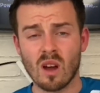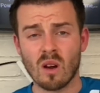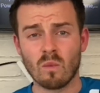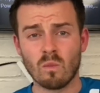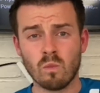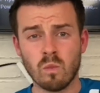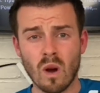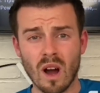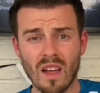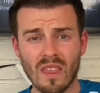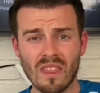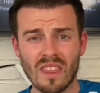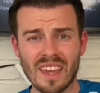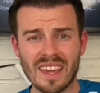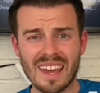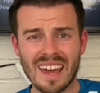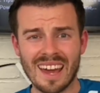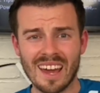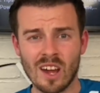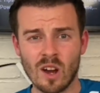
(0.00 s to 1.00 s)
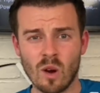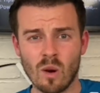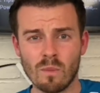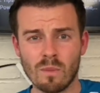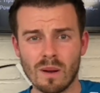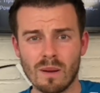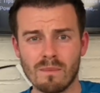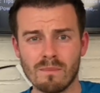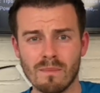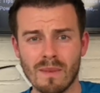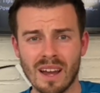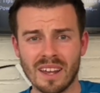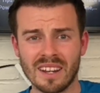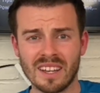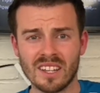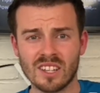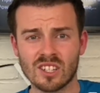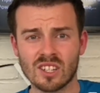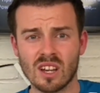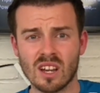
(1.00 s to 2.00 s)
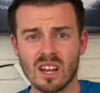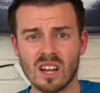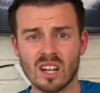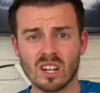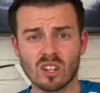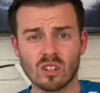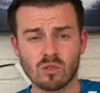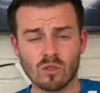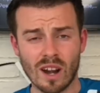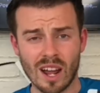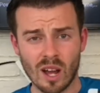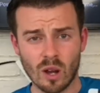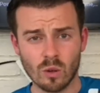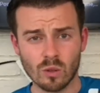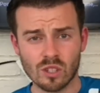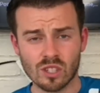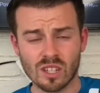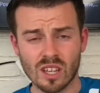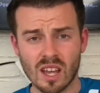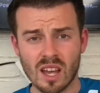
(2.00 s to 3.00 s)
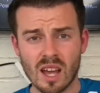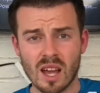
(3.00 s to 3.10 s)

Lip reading: One, they help manage crowds,